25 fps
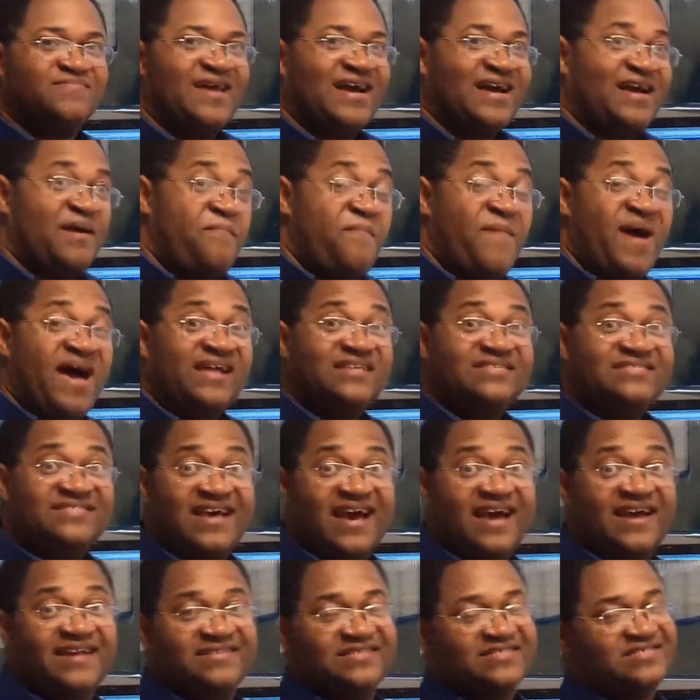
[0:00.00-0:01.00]
I'm like a mad
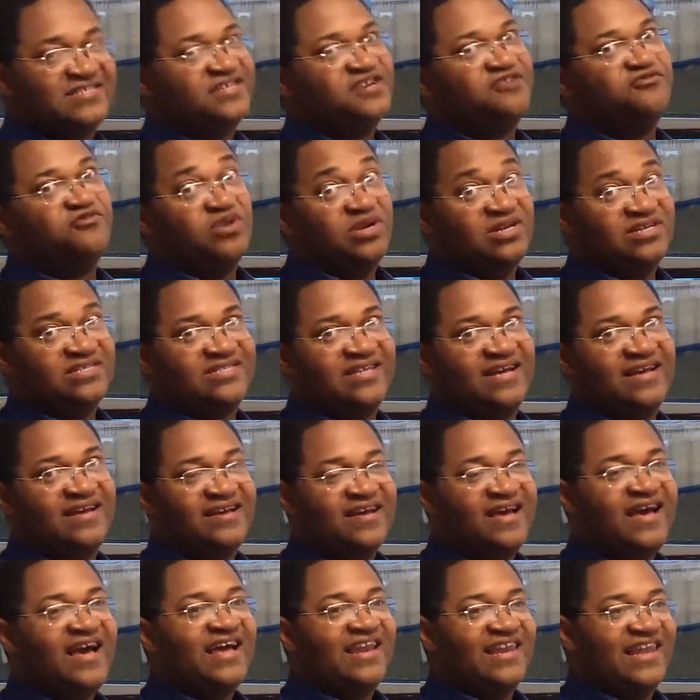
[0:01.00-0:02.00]
scientist in a real
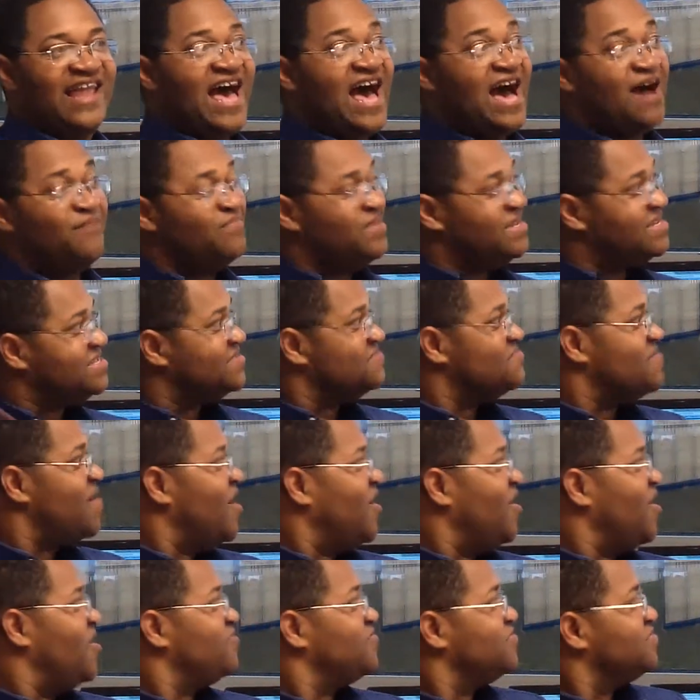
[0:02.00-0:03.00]
estate lab. This is
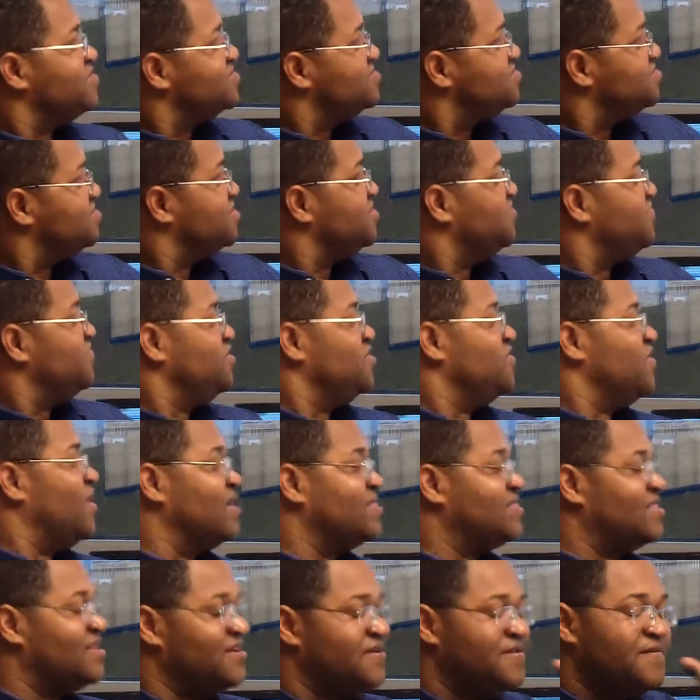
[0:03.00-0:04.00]
my office. You see the
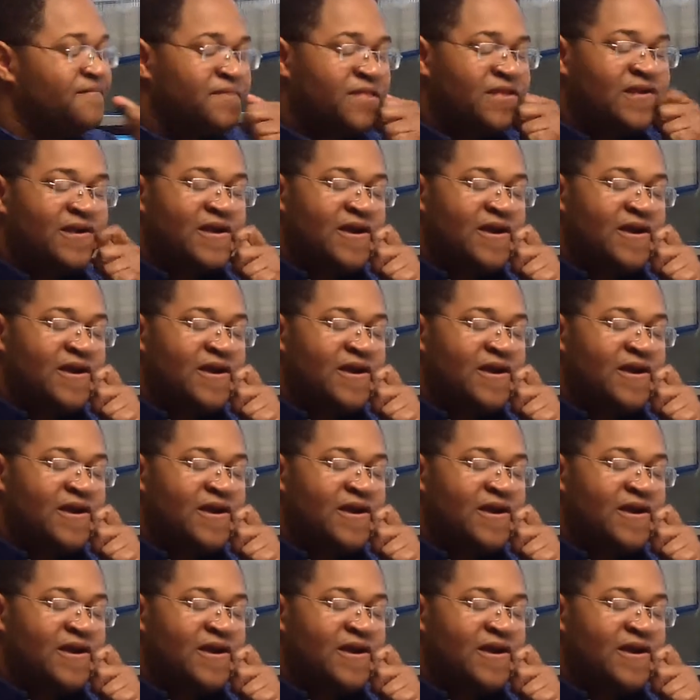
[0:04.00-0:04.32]
view out there.